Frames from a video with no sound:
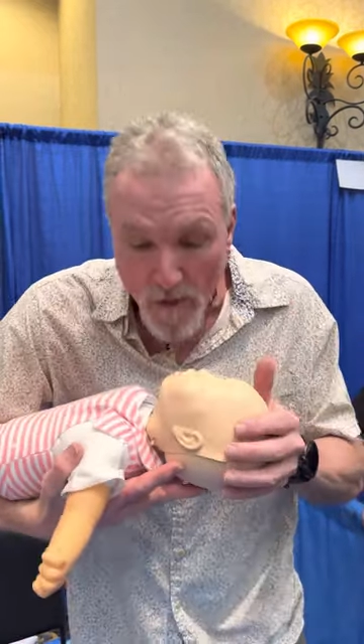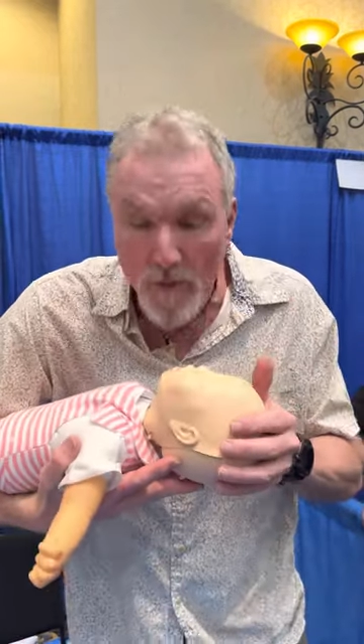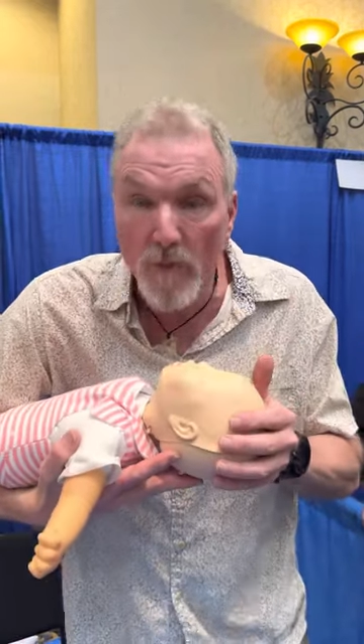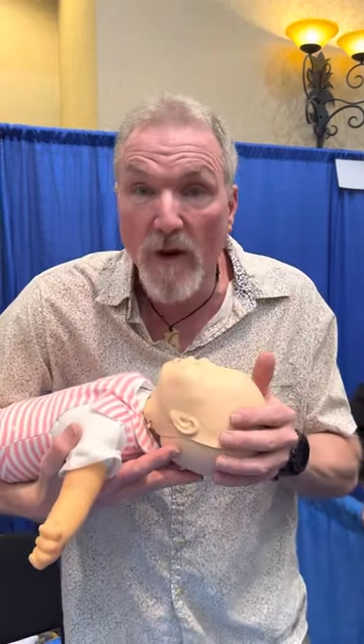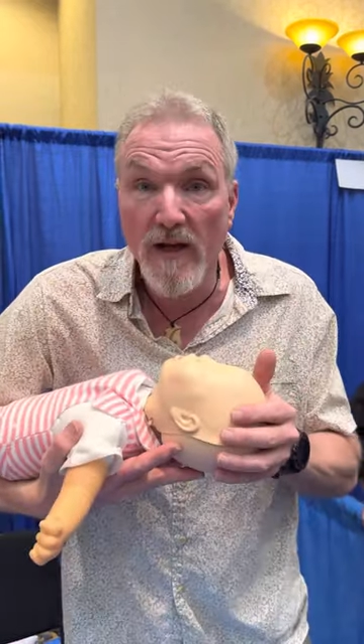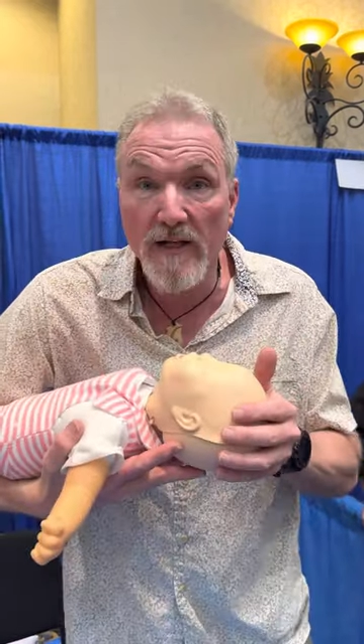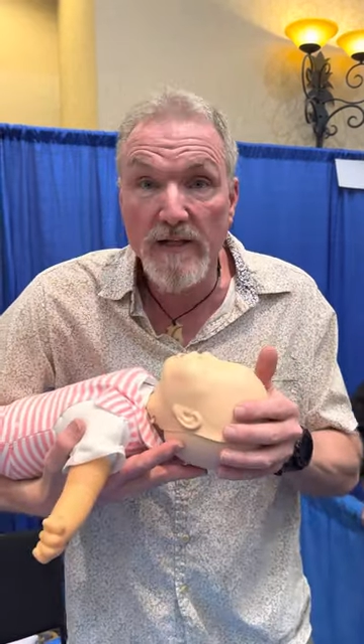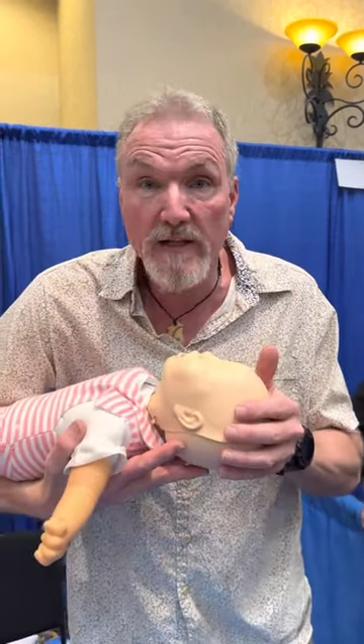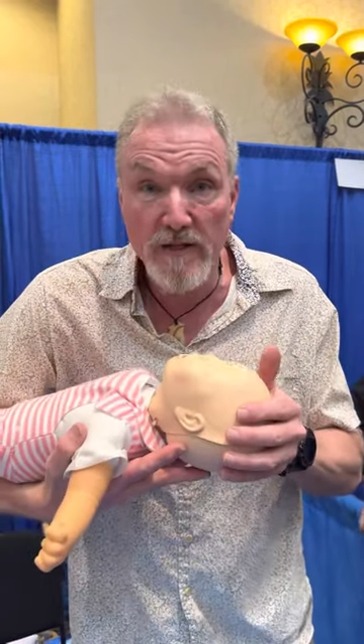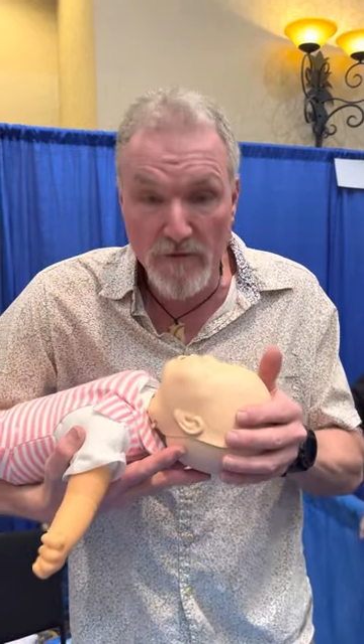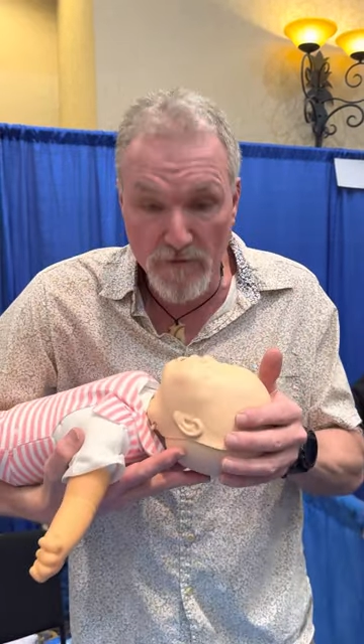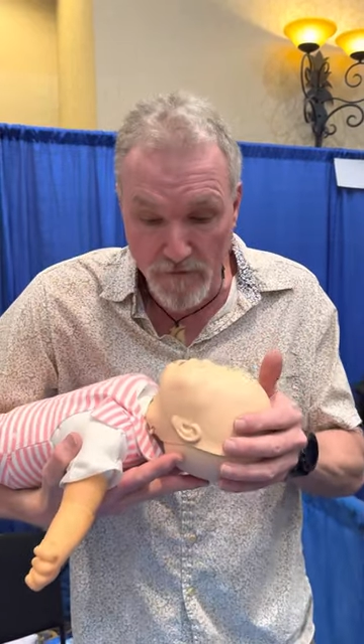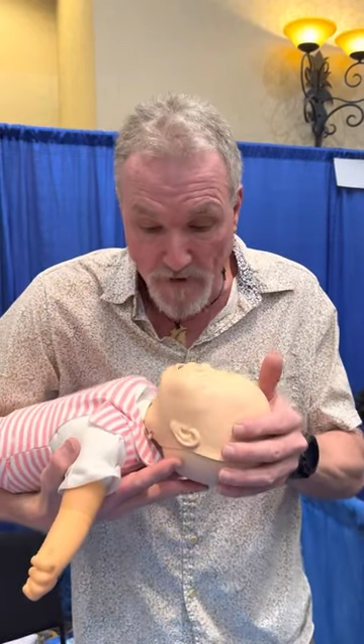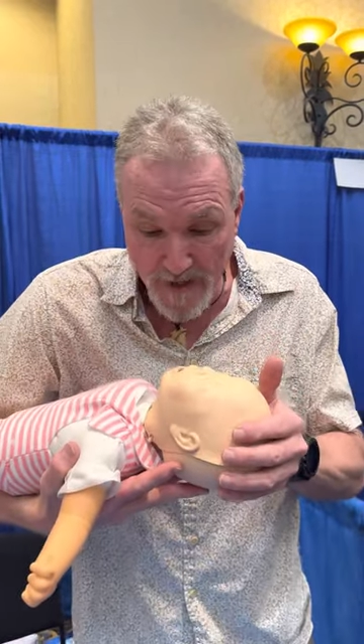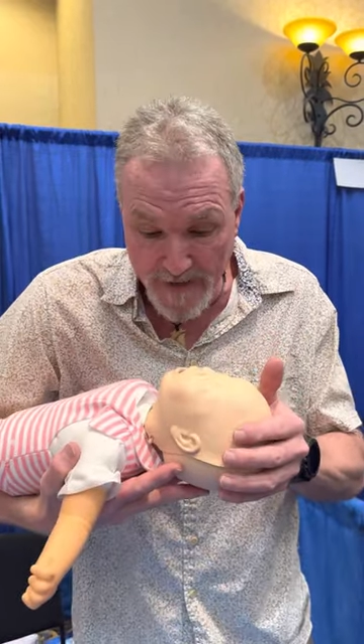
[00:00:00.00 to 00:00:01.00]
we want to
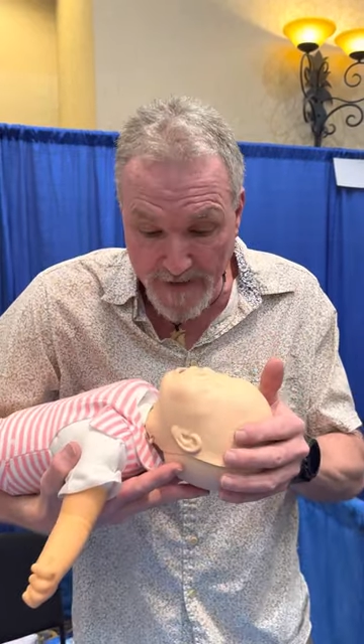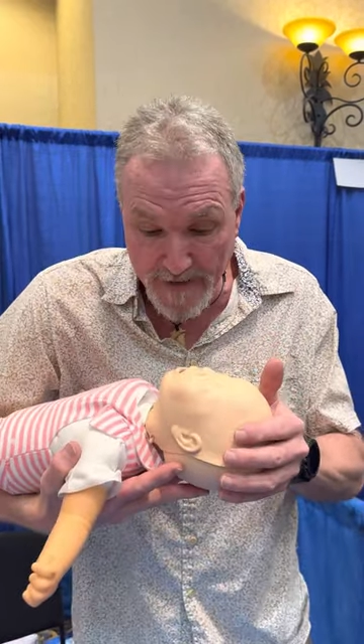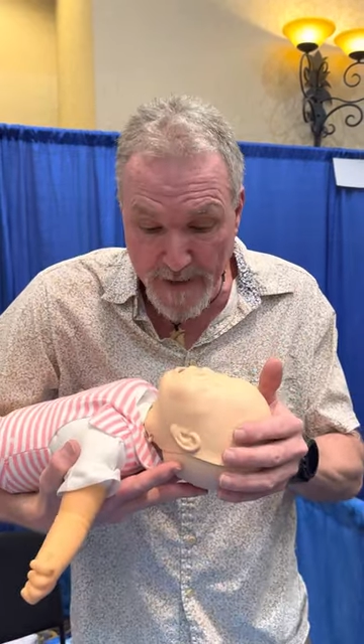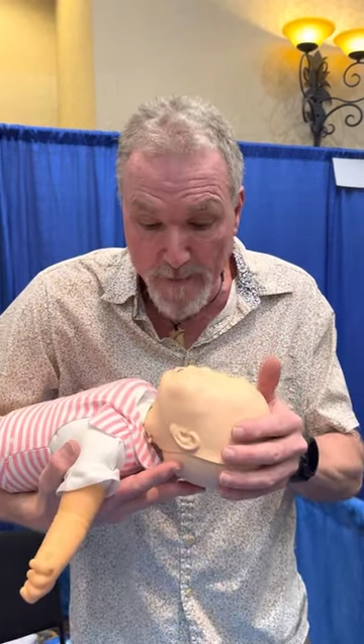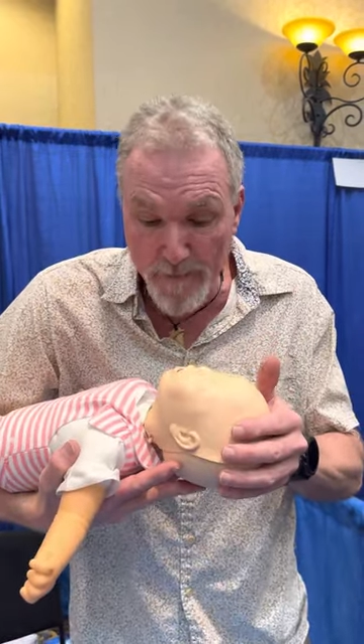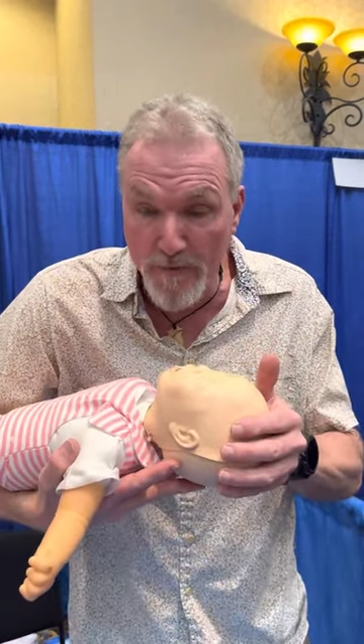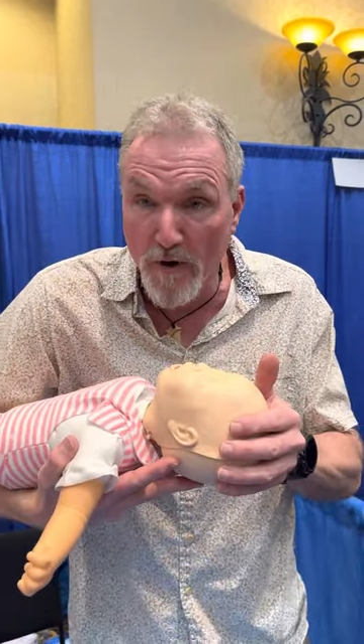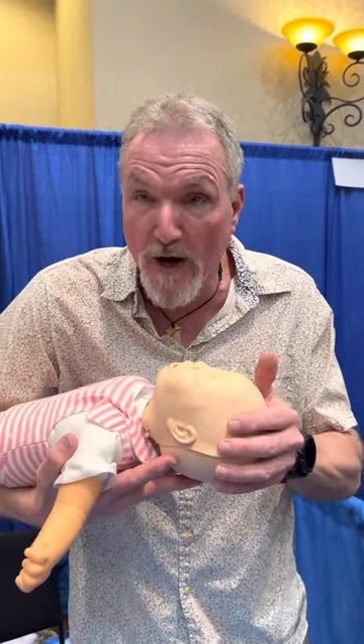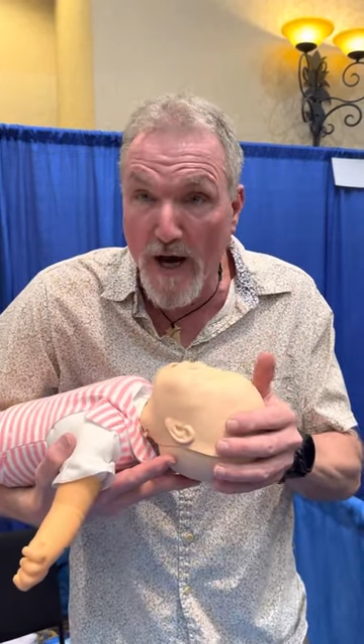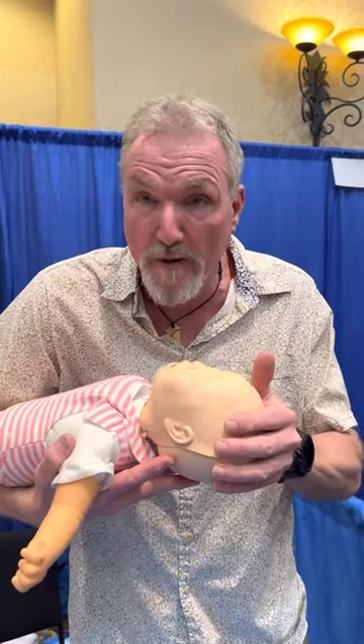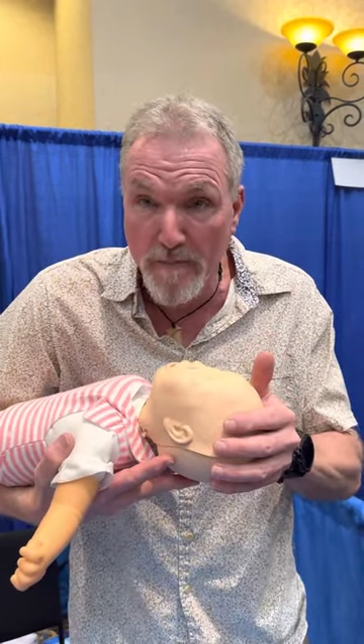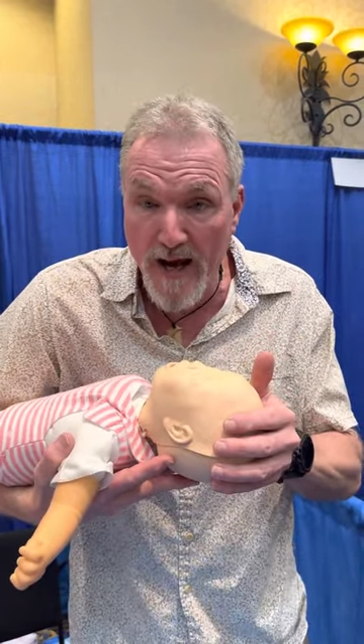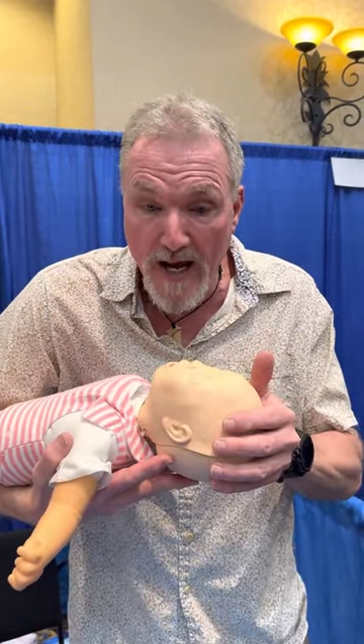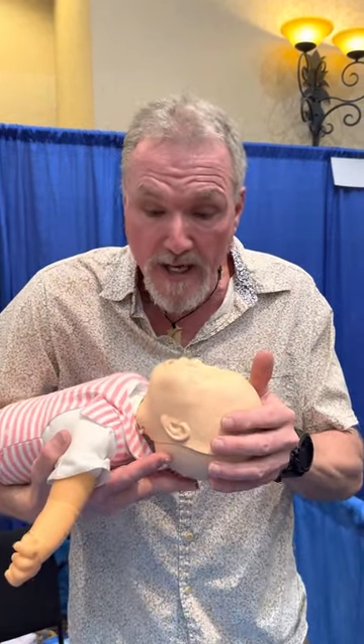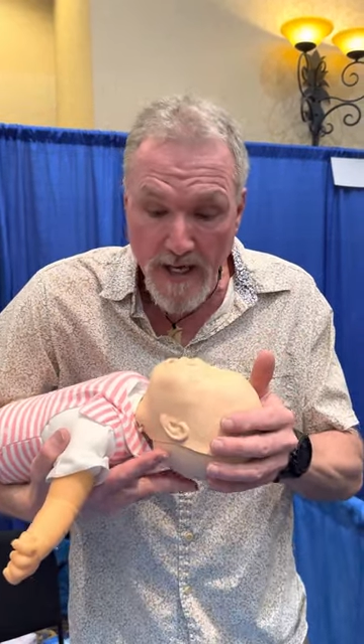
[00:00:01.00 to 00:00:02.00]
slightly tip their head
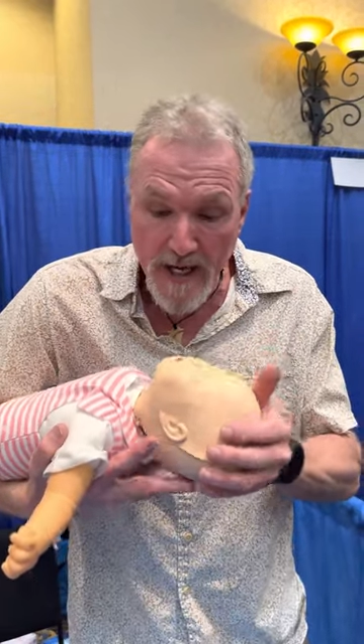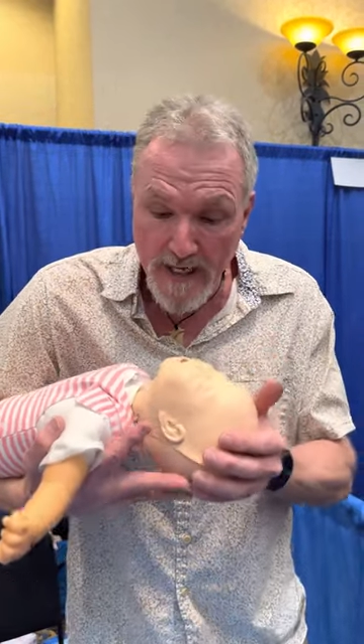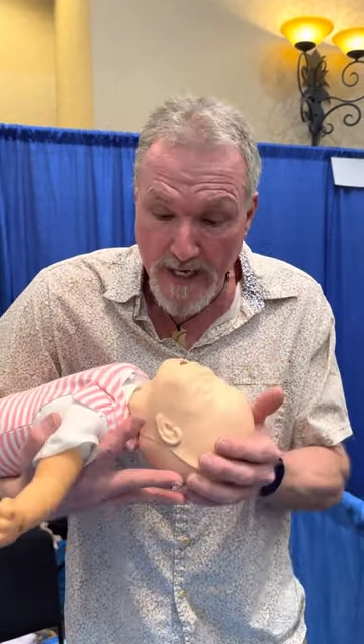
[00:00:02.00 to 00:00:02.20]
back,